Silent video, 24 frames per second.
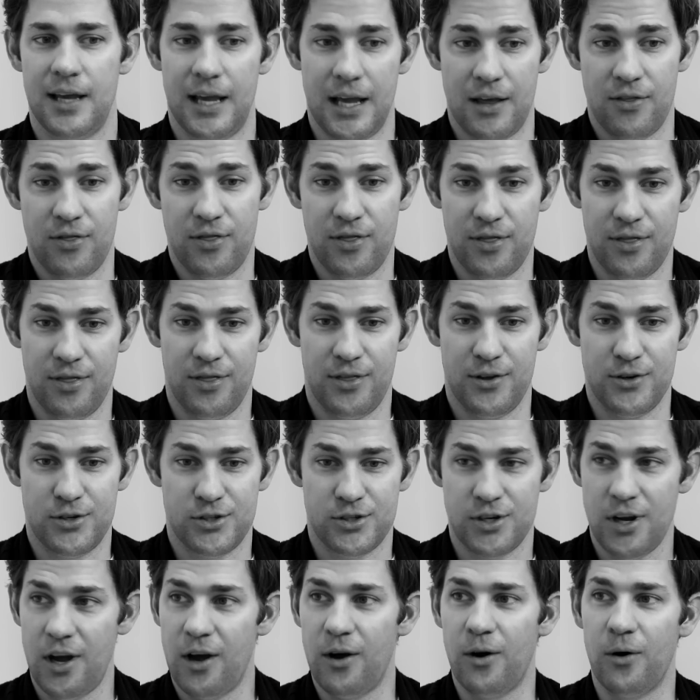in the
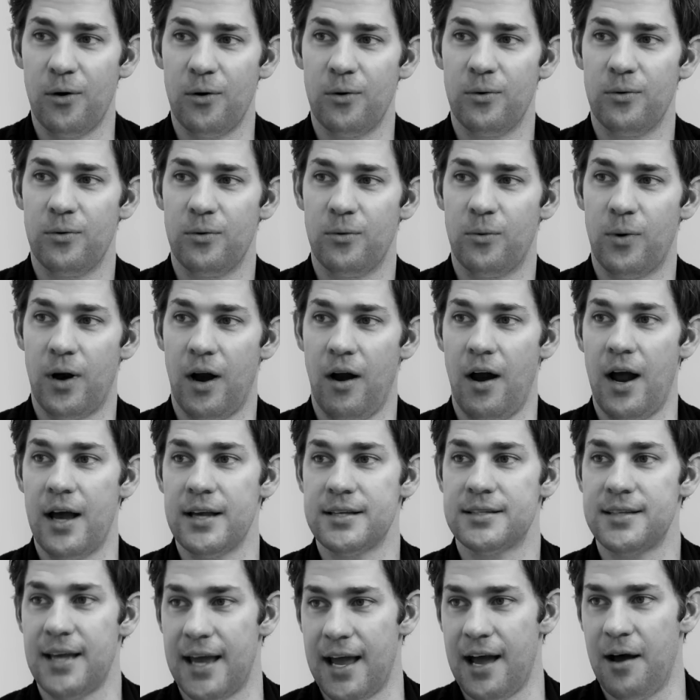show where I
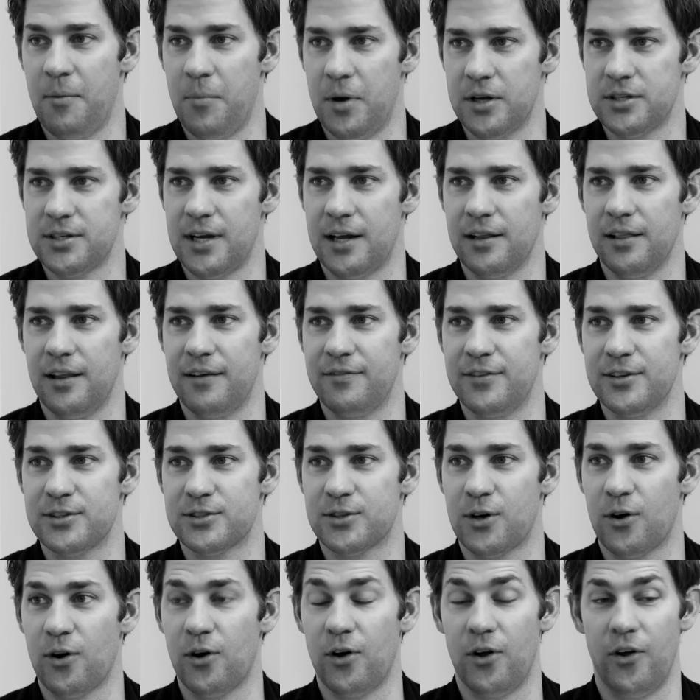say how much I love
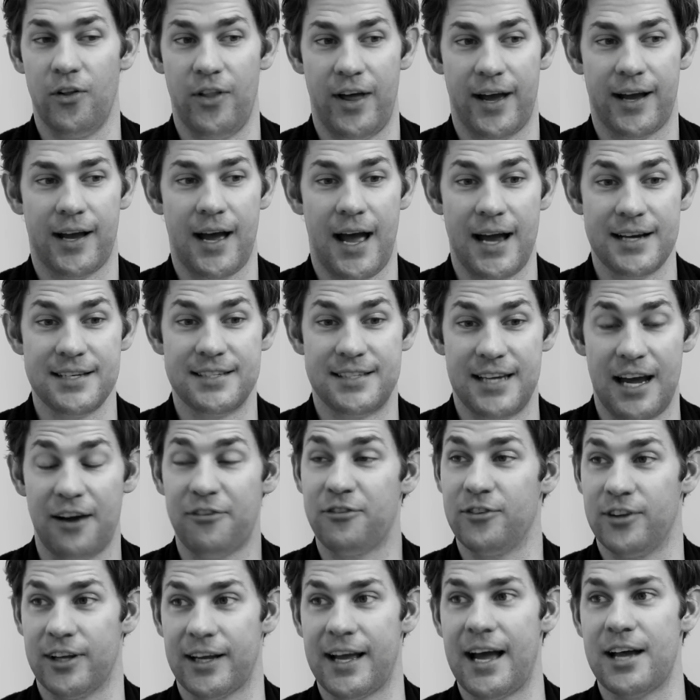this girl, like I
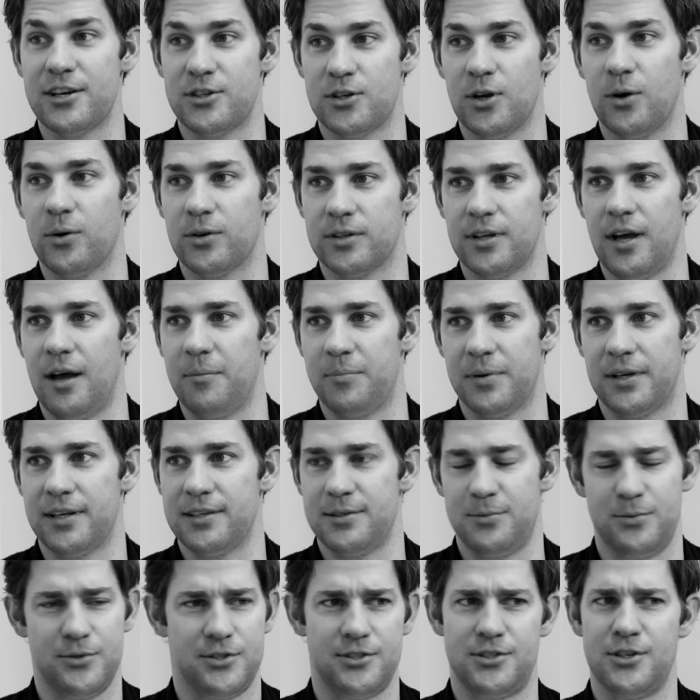definitely got choked up
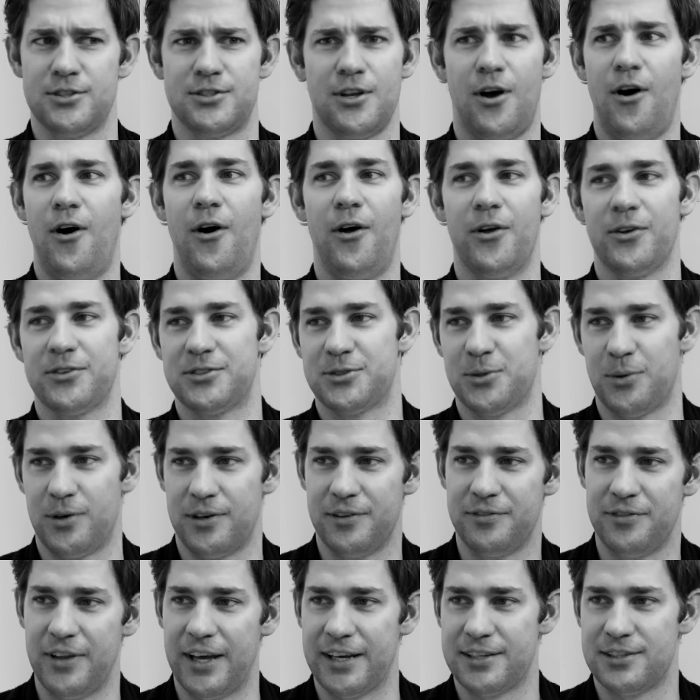because it was just all
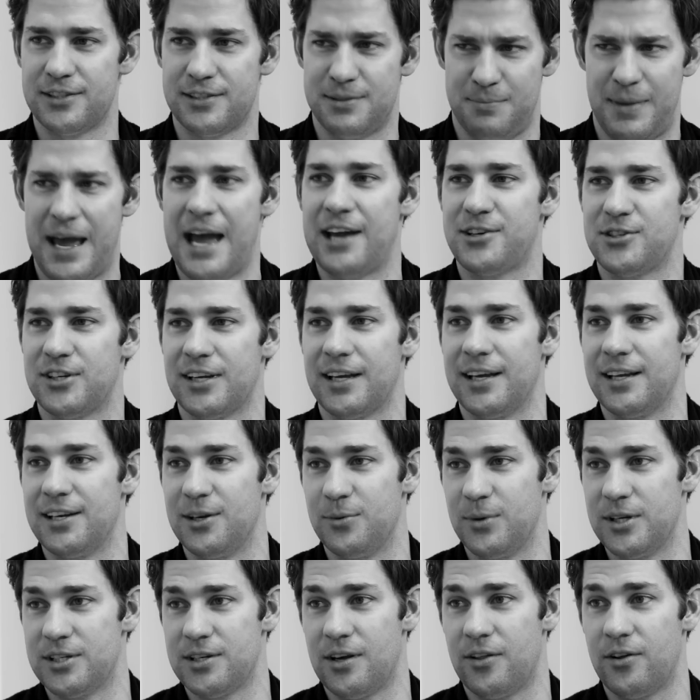sort of like smashing
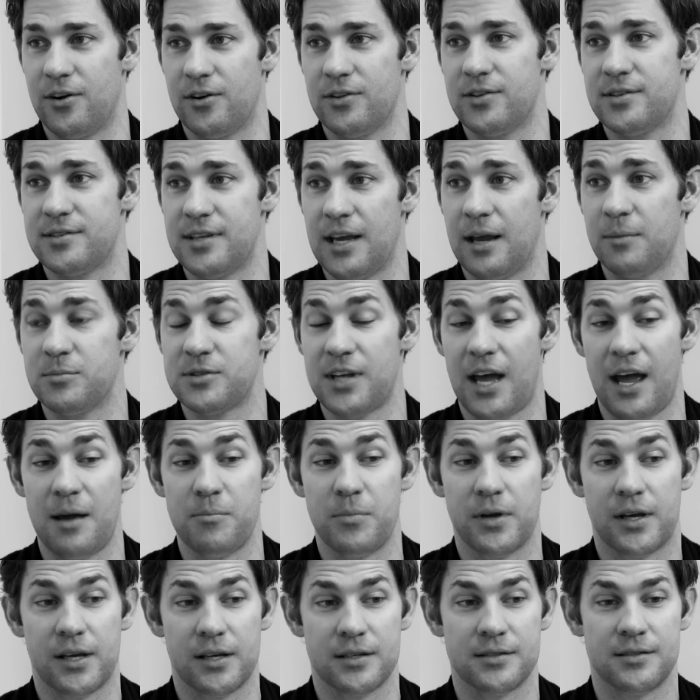into each other at the same
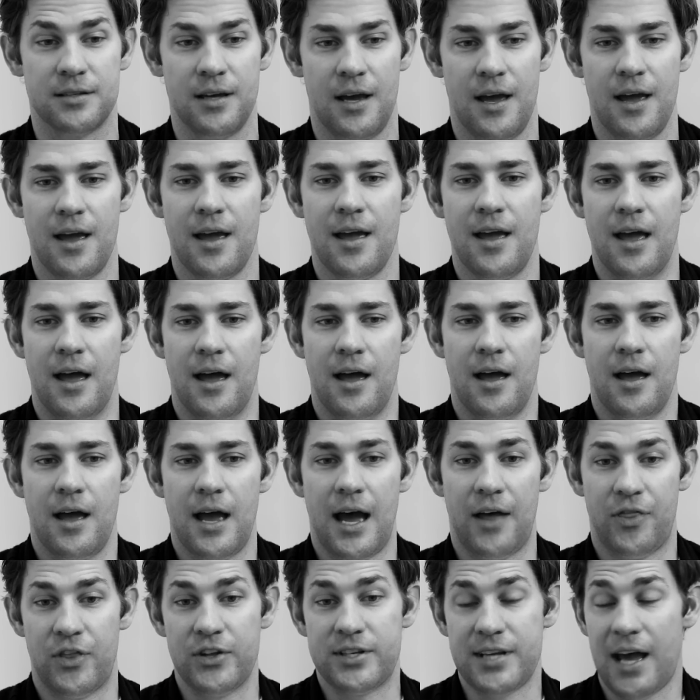time because
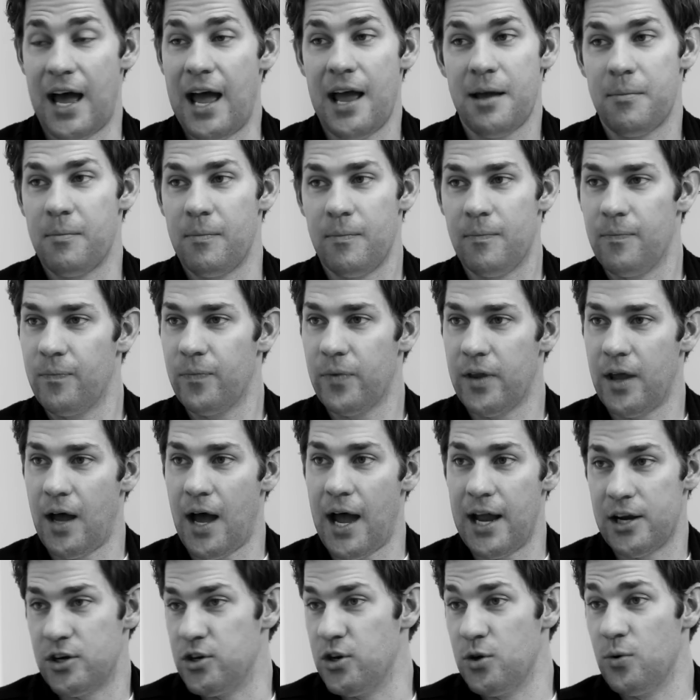at the time
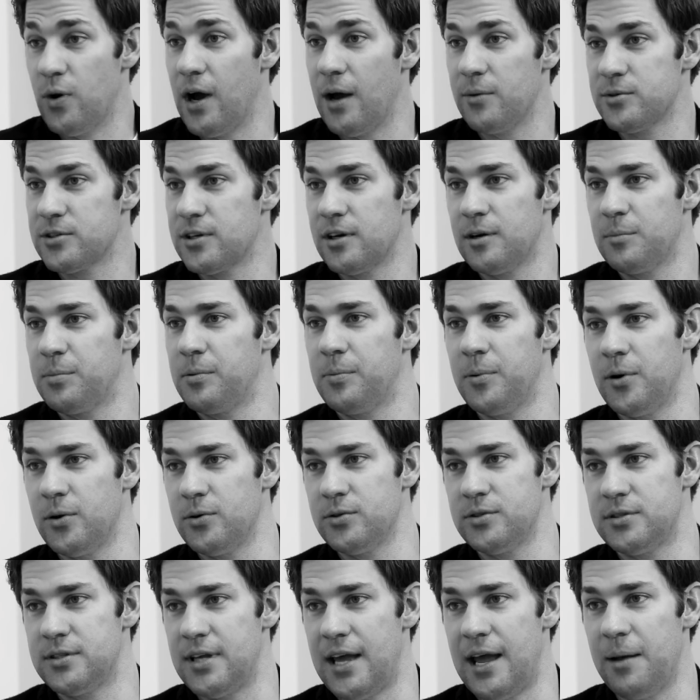I knew I was going to
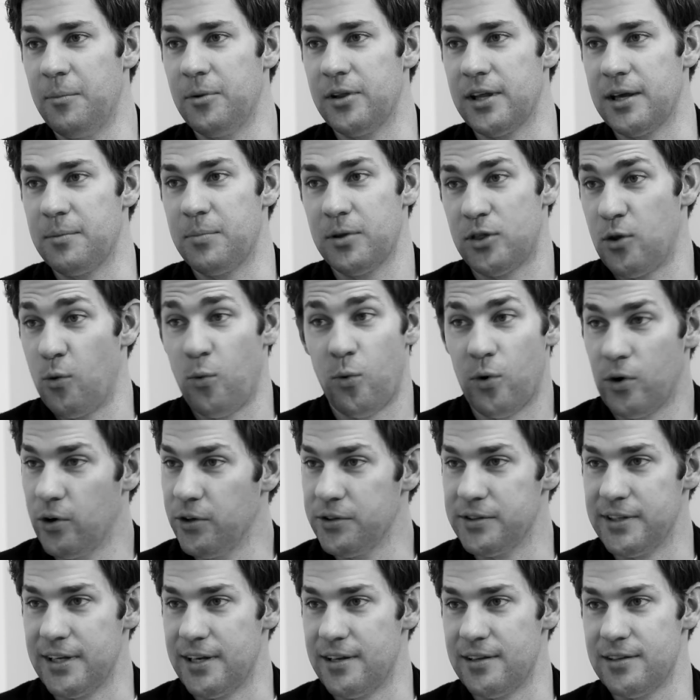propose to Emily, but the
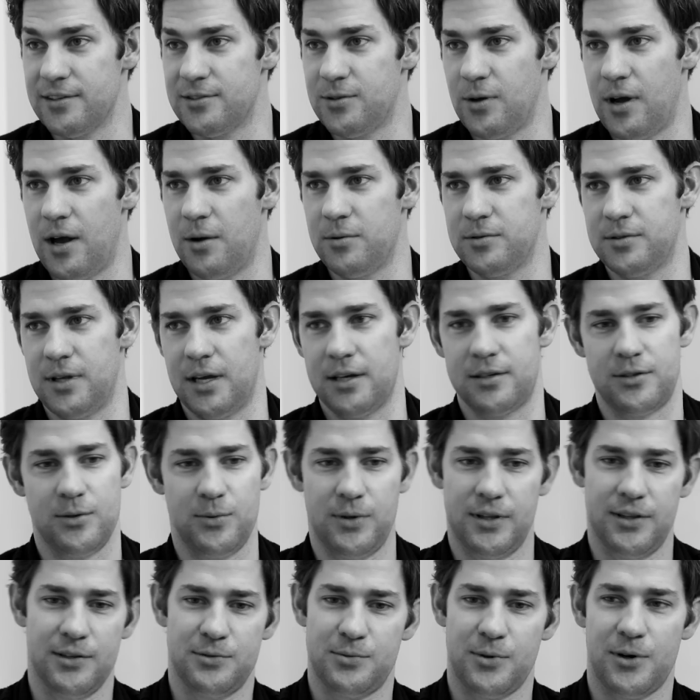world didn't. So I was like
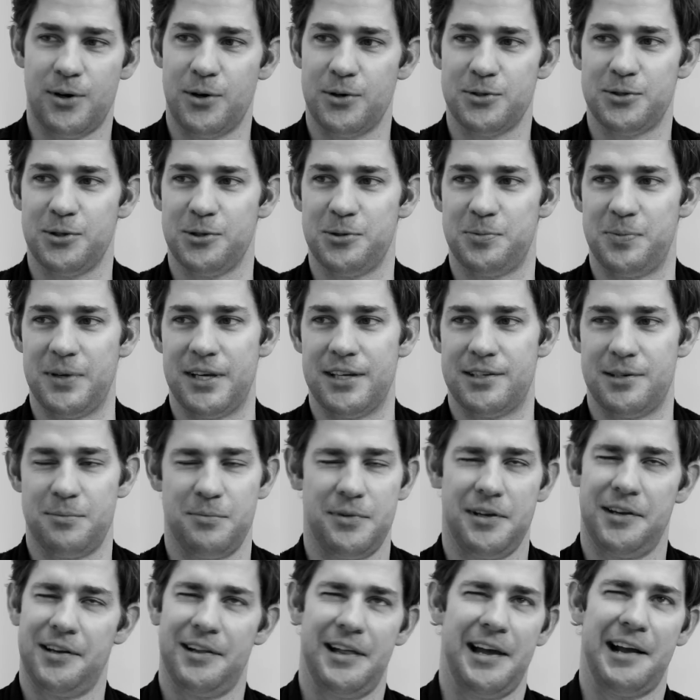doing this rehearsal speech and
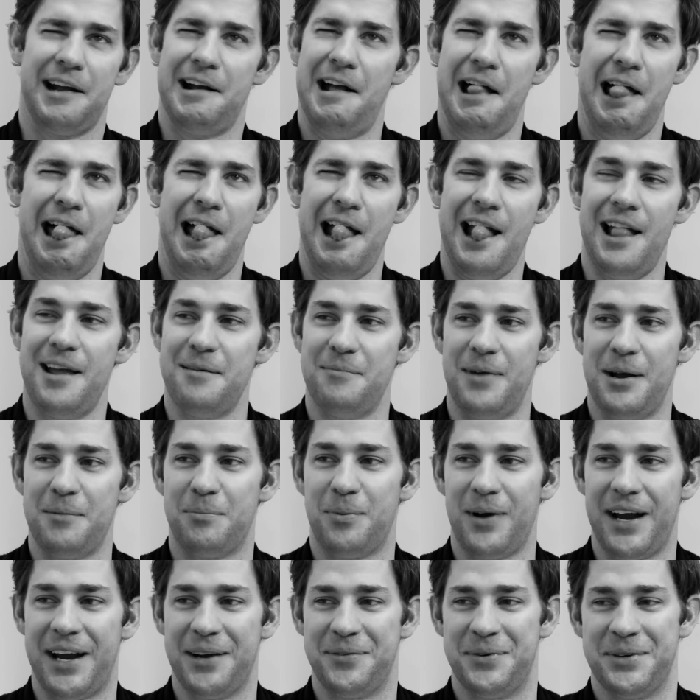being like, eh, and my
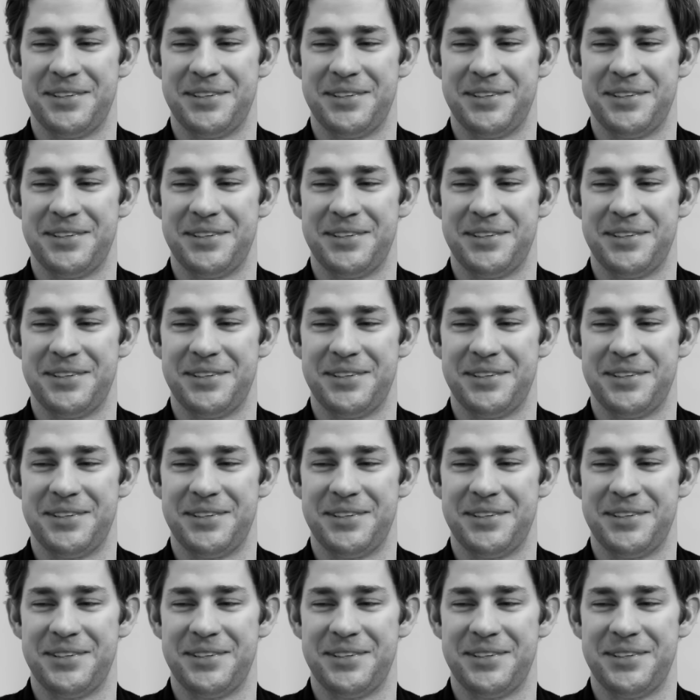brain